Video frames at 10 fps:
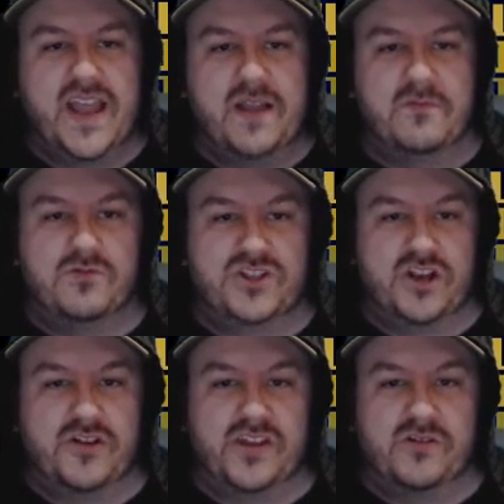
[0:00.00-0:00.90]
It will
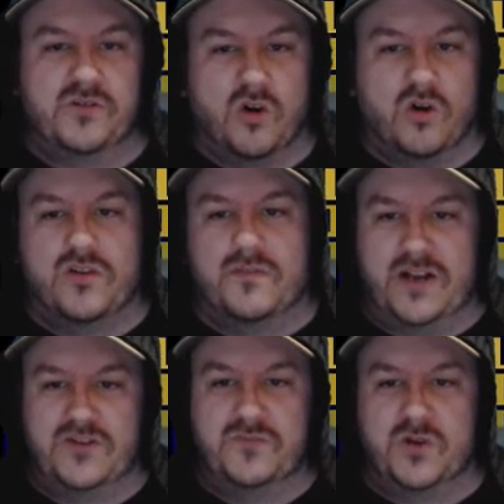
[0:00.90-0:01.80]
show you all the
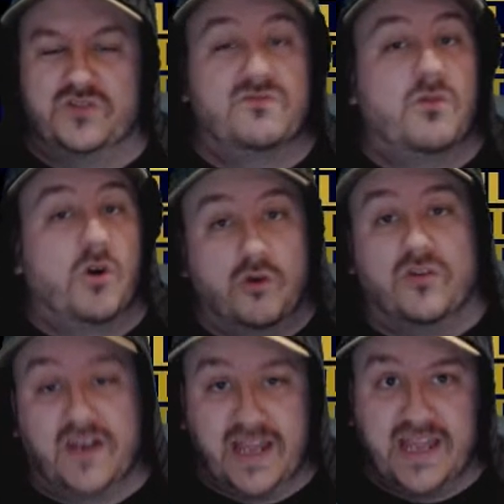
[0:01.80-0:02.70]
match reports from all
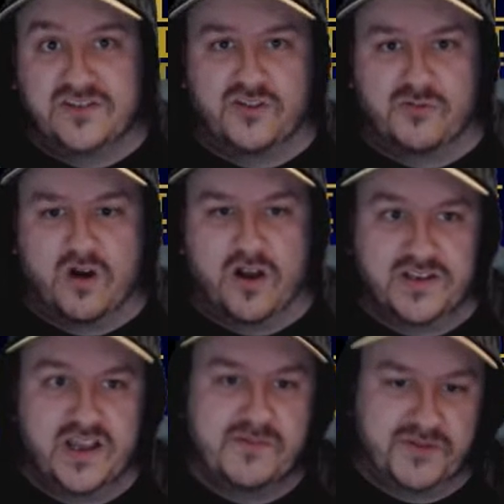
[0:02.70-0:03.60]
the leagues otherwise,